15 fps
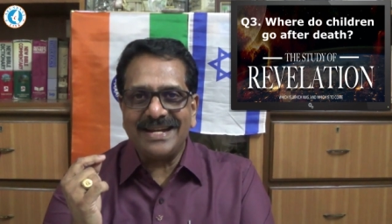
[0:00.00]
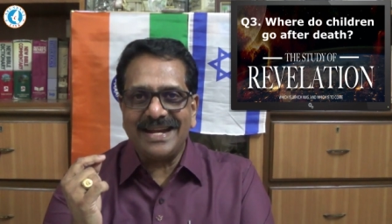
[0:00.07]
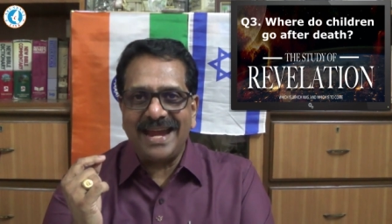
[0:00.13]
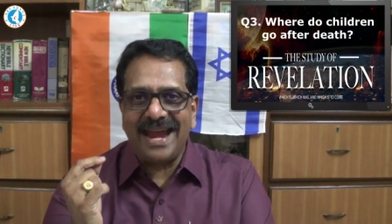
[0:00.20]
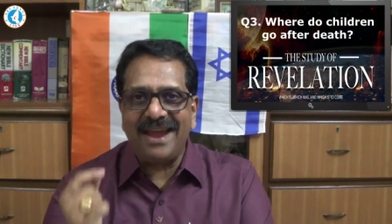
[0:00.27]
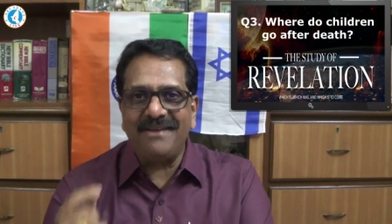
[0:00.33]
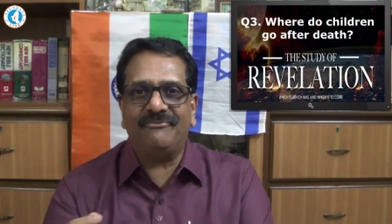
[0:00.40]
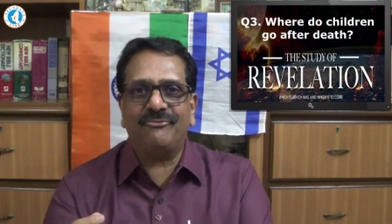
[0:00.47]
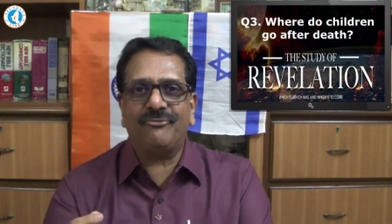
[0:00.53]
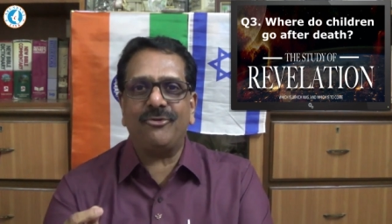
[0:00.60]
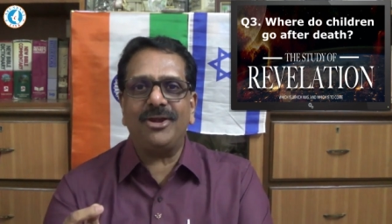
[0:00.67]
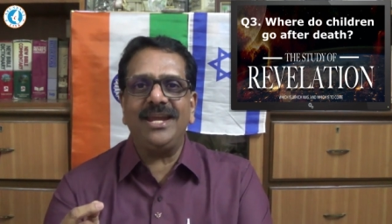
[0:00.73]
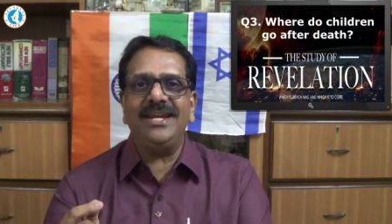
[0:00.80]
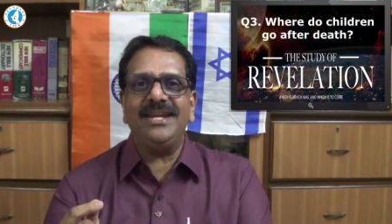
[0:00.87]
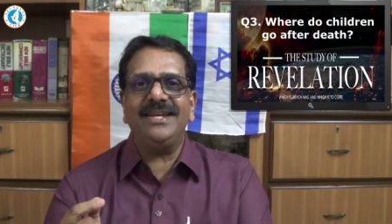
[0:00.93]

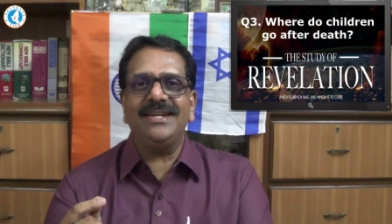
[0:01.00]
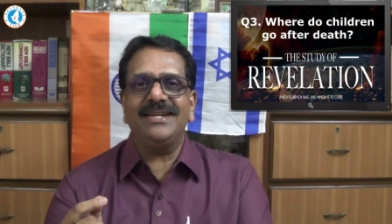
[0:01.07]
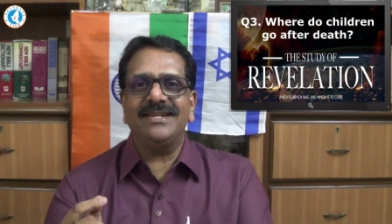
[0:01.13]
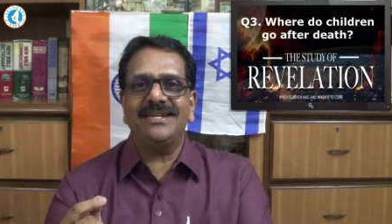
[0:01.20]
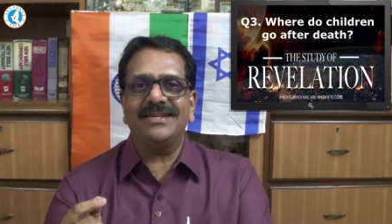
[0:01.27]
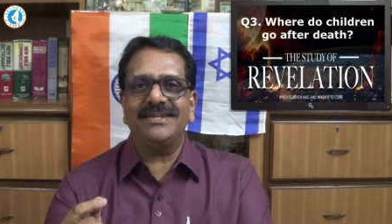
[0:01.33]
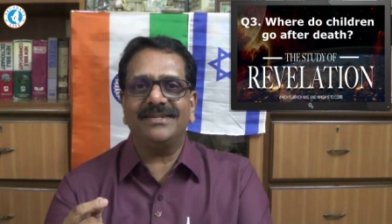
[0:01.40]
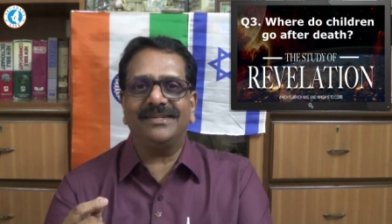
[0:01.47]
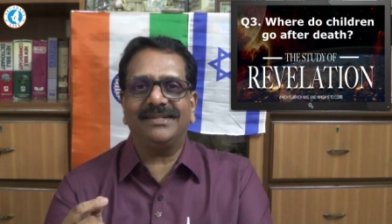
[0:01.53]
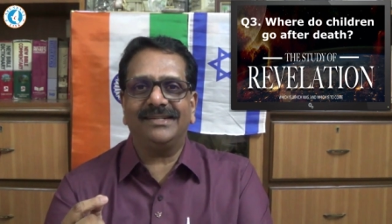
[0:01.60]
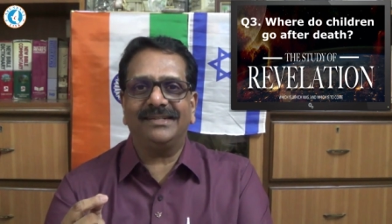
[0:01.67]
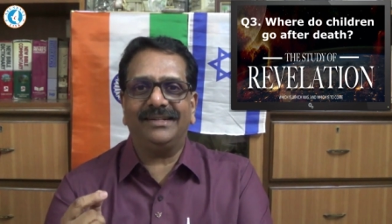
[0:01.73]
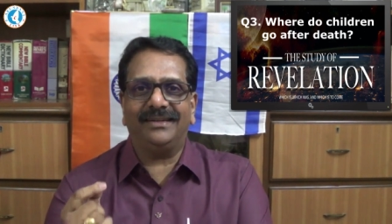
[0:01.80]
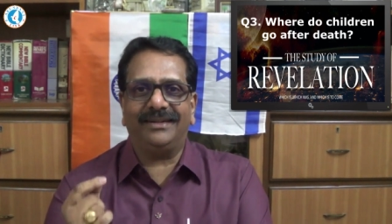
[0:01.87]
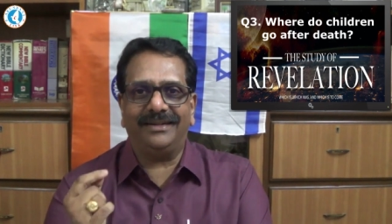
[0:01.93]
every
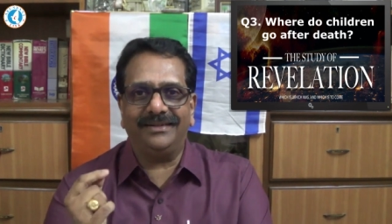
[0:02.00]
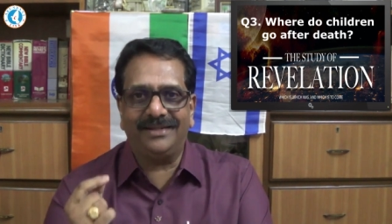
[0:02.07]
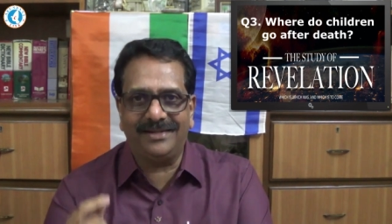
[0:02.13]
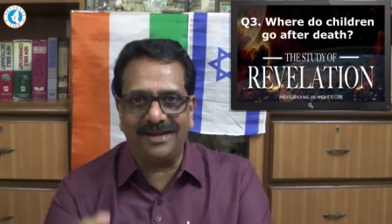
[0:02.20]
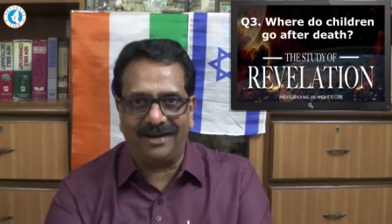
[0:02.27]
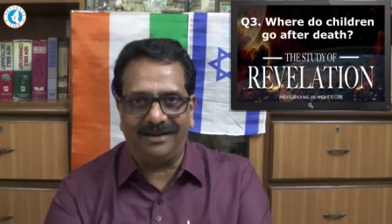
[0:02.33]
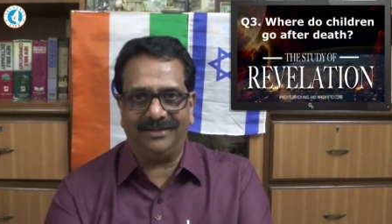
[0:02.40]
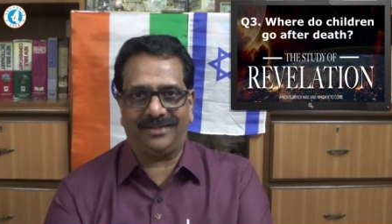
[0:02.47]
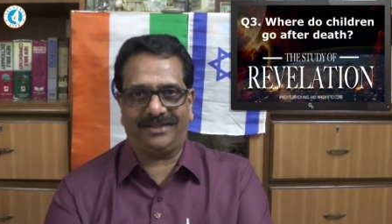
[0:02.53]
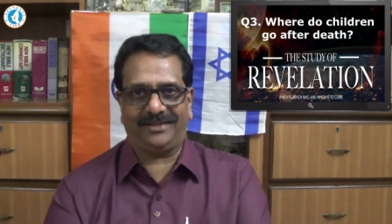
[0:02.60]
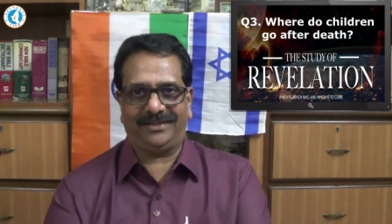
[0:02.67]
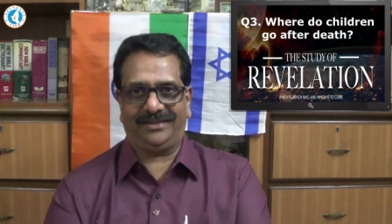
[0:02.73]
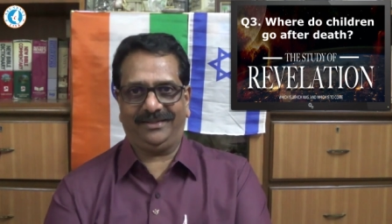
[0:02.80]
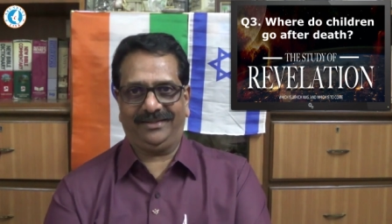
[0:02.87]
adult